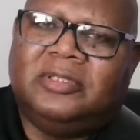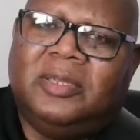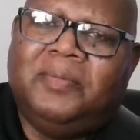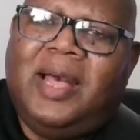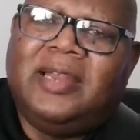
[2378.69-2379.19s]

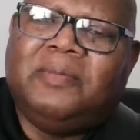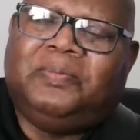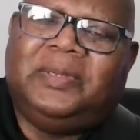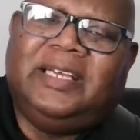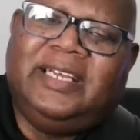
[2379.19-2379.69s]
Somebody,
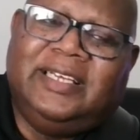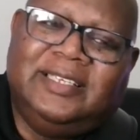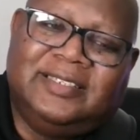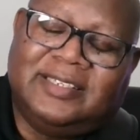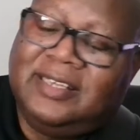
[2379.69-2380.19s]

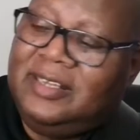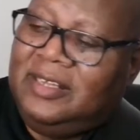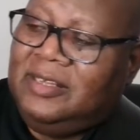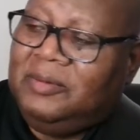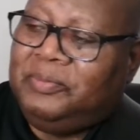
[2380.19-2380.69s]
please,
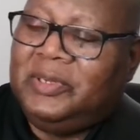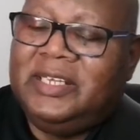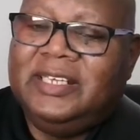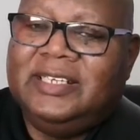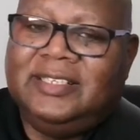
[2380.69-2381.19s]

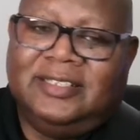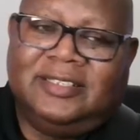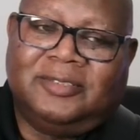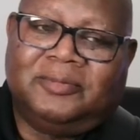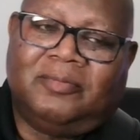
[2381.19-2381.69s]
please,